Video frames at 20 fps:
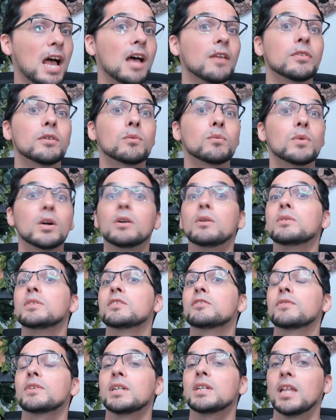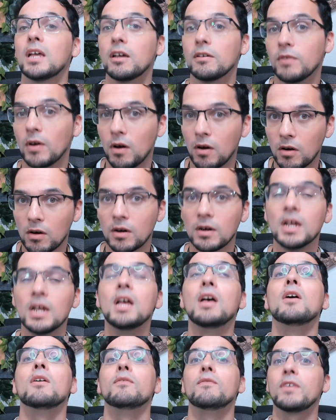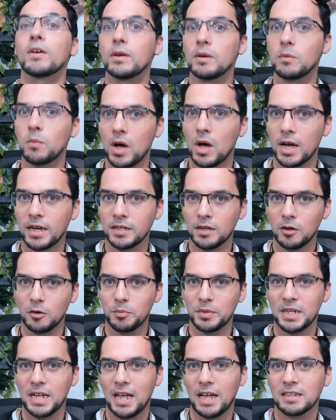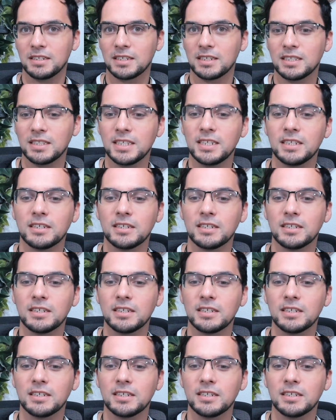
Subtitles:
the roads for love are very wide open and clear.